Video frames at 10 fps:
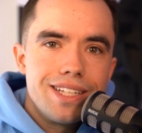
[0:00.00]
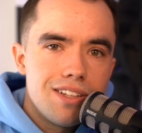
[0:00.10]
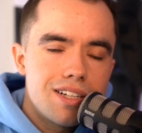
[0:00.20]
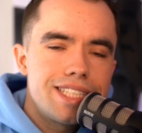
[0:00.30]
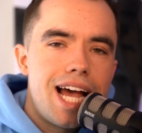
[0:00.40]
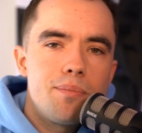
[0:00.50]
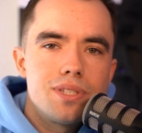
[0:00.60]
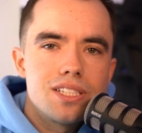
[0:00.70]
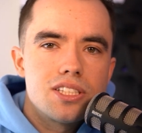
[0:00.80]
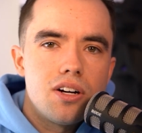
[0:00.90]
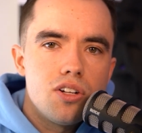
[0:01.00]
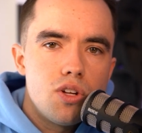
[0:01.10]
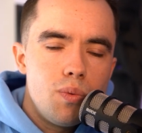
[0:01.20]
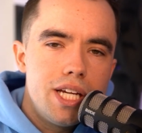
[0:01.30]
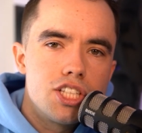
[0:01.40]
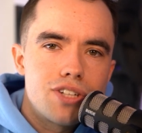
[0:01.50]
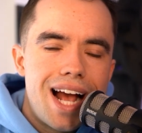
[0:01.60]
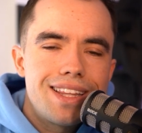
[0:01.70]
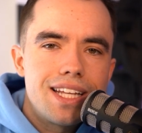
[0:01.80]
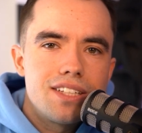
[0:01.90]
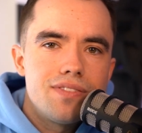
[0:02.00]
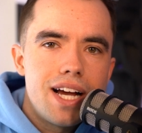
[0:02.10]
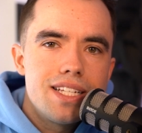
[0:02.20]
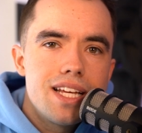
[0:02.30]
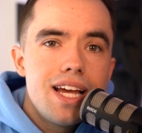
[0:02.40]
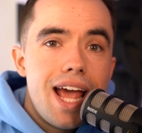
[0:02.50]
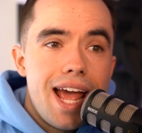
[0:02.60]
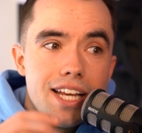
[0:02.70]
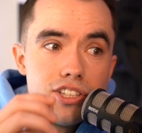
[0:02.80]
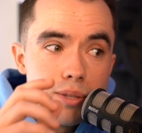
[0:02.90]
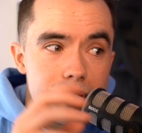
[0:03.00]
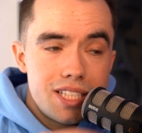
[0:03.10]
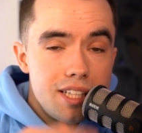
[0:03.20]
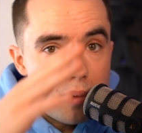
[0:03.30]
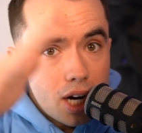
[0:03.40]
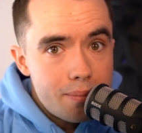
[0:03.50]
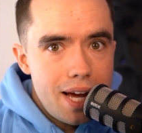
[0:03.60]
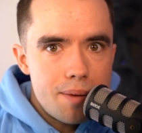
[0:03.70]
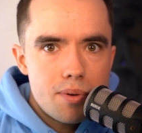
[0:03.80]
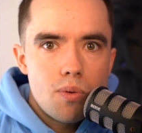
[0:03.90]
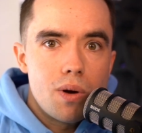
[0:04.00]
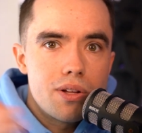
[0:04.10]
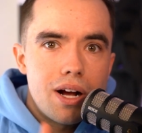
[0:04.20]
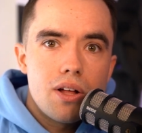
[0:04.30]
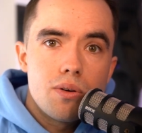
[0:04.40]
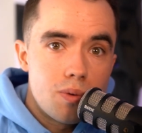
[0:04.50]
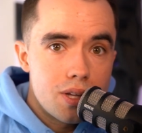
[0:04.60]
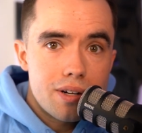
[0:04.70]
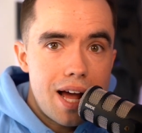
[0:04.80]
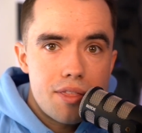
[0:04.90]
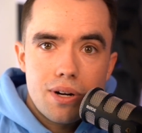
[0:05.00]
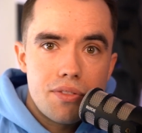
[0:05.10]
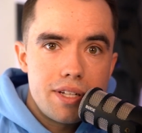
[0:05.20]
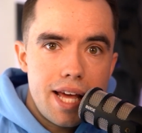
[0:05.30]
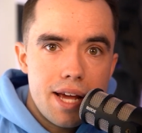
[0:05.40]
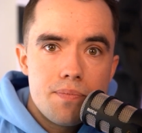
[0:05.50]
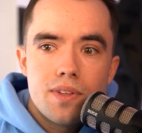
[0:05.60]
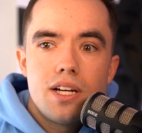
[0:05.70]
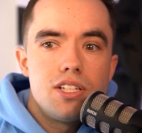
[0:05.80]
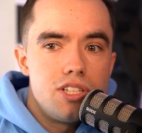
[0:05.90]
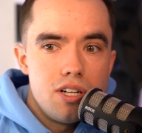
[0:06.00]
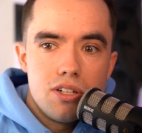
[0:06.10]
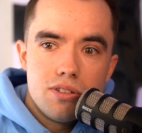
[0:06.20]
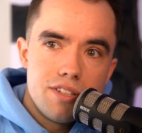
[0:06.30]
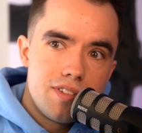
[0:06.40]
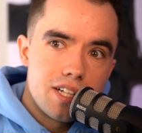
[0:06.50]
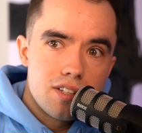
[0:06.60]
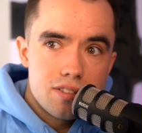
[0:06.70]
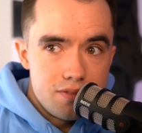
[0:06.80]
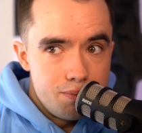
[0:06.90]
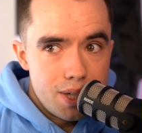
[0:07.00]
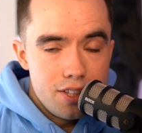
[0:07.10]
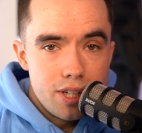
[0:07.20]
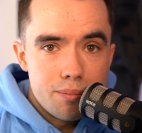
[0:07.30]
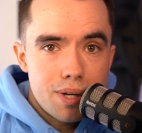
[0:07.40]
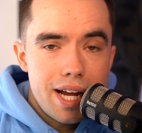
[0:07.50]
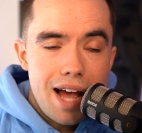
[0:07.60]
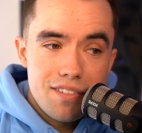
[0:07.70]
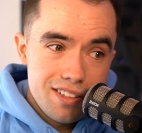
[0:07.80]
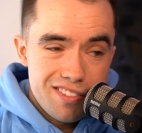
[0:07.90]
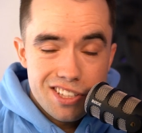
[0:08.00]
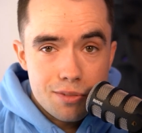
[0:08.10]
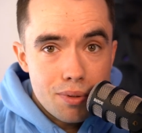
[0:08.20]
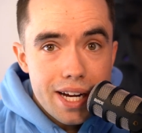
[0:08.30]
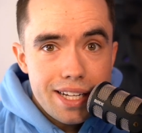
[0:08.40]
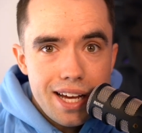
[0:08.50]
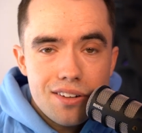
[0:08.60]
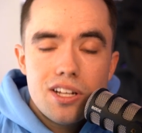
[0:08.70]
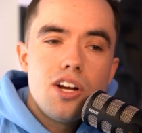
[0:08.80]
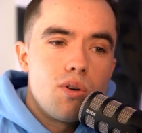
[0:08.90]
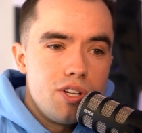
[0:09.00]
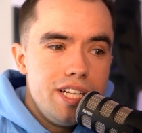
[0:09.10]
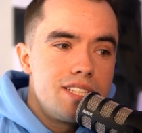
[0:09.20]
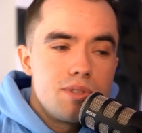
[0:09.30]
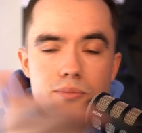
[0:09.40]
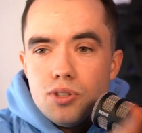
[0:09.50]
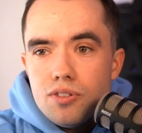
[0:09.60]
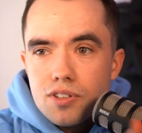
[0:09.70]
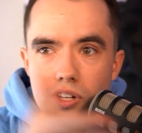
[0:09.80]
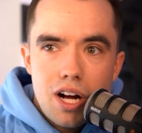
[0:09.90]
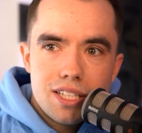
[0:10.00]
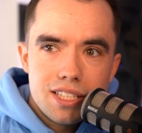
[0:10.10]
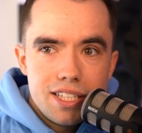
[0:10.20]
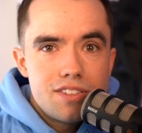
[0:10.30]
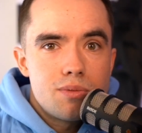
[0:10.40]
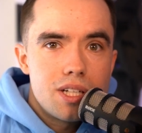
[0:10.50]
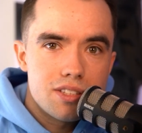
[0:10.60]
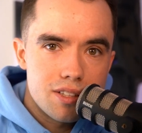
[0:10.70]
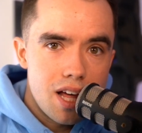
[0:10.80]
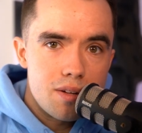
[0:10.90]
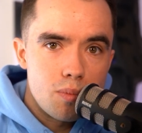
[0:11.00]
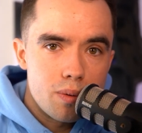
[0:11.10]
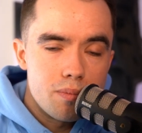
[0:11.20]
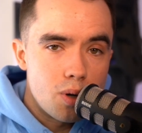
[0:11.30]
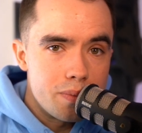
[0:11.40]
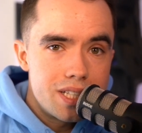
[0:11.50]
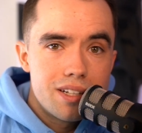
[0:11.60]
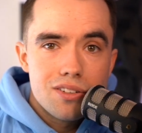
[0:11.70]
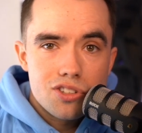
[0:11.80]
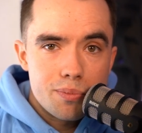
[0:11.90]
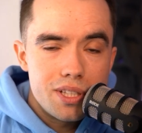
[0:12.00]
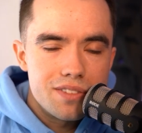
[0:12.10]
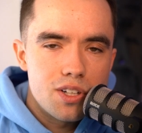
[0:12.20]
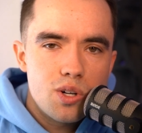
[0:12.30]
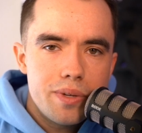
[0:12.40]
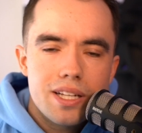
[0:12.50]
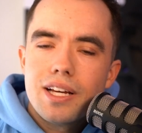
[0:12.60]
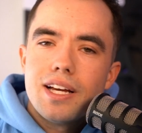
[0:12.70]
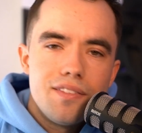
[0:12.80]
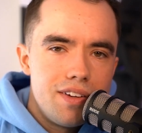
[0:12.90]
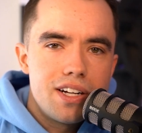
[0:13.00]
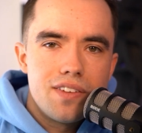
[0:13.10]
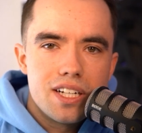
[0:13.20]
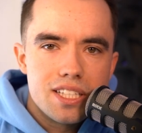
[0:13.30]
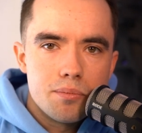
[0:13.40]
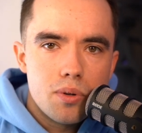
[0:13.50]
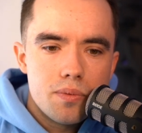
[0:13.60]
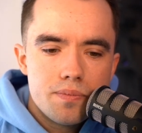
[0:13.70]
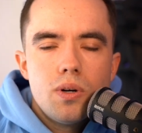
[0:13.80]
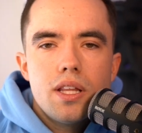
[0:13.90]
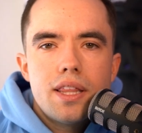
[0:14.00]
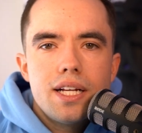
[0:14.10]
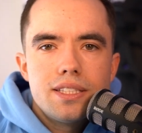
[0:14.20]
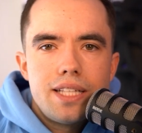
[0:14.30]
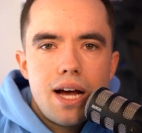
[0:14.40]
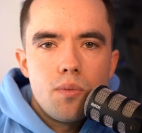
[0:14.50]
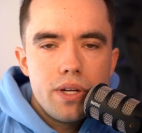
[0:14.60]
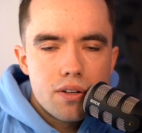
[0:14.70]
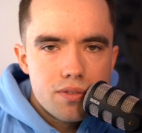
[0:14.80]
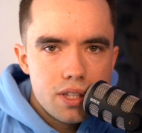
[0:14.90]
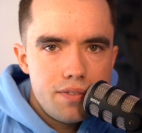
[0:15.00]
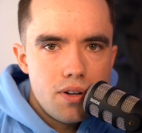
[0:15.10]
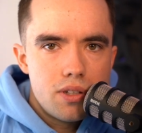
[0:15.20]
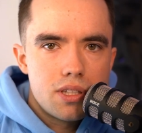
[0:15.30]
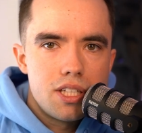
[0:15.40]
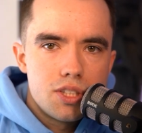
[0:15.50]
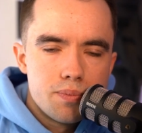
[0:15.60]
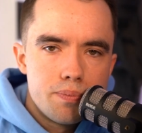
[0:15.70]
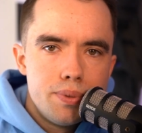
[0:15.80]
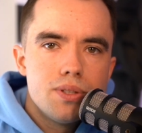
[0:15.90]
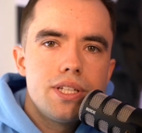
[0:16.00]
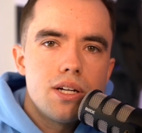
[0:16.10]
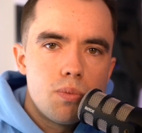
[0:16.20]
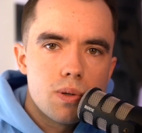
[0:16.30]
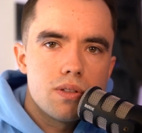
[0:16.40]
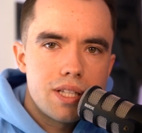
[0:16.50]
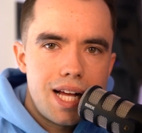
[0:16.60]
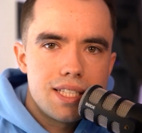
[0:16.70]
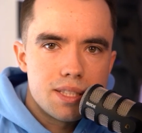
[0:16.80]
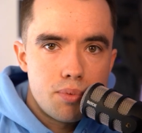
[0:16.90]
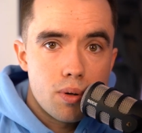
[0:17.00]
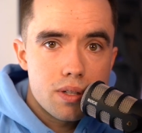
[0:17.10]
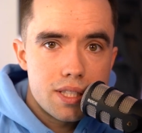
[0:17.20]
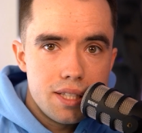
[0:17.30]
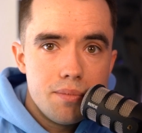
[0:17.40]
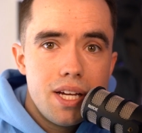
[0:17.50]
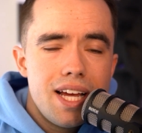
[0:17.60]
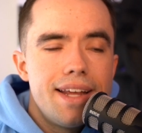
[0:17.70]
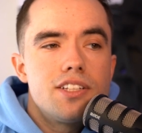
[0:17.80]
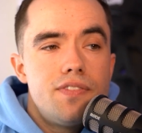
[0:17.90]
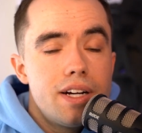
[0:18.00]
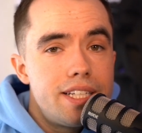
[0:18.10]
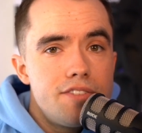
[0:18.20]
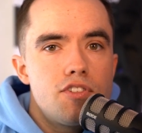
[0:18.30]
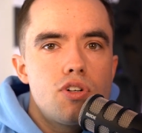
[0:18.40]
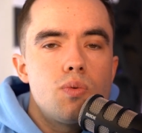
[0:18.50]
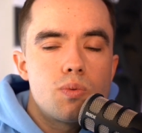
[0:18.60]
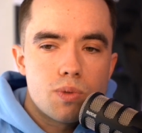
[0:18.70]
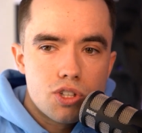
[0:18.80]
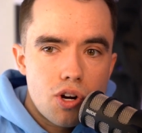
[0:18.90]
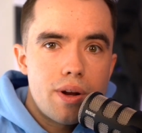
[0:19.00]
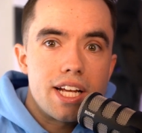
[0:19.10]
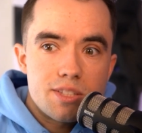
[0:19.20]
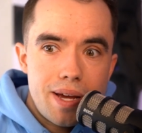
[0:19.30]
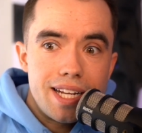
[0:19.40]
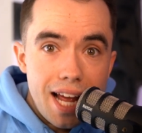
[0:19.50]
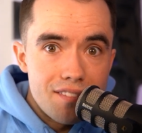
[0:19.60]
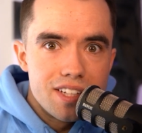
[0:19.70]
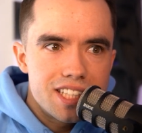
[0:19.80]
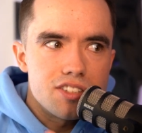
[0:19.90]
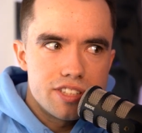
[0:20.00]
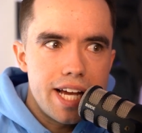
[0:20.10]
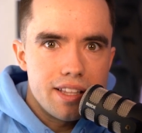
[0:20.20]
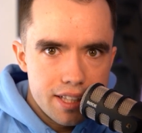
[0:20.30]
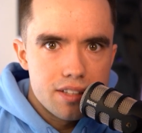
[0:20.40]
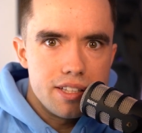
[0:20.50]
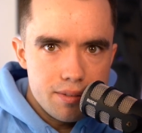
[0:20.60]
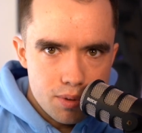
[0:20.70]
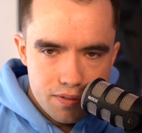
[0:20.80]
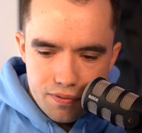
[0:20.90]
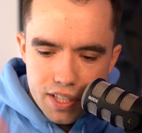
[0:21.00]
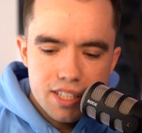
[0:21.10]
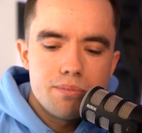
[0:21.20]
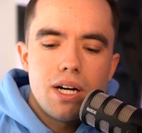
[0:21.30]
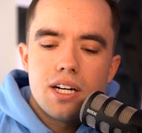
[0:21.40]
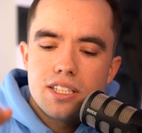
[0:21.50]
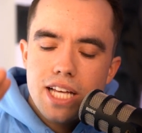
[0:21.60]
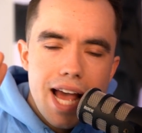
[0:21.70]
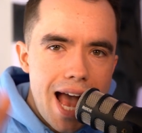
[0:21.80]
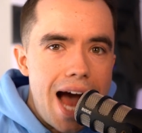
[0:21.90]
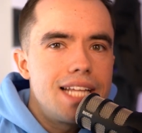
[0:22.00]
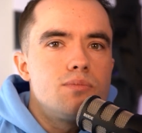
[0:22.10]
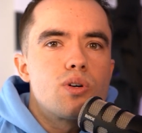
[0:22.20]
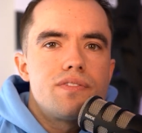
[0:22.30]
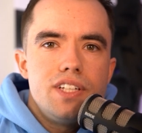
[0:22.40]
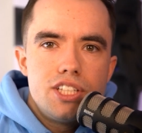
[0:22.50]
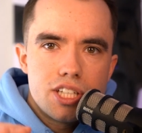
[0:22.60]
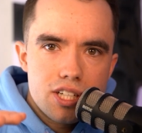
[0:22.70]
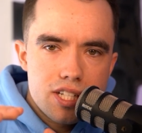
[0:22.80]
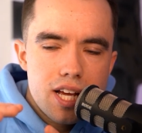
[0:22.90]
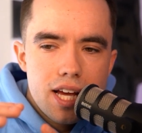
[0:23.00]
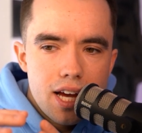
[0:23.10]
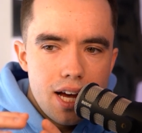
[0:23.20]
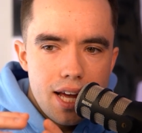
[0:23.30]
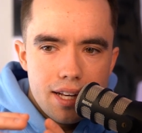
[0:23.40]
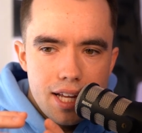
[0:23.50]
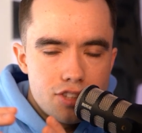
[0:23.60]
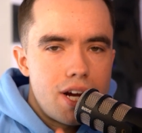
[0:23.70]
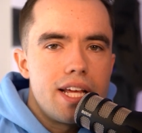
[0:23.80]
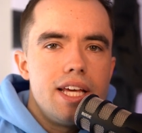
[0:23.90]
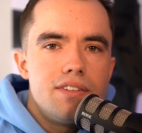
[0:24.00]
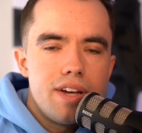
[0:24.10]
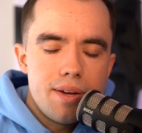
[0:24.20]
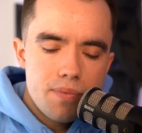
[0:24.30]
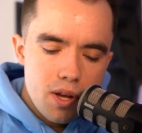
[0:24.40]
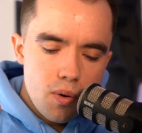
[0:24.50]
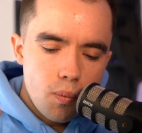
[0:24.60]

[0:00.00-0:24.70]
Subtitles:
As long as the app is installed, we can track that device and you're able to see them on a map where they're at throughout the day. So if they're doing if there's a breakdown or you need someone to move across and give someone else other more materials or a piece of equipment, very, very simple. One of the things that we are really focused on is building a world-class support team. Now, it's very difficult when we're growing, expanding every single day. Literally, we're fixing bugs, adding more features, and trying to innovate.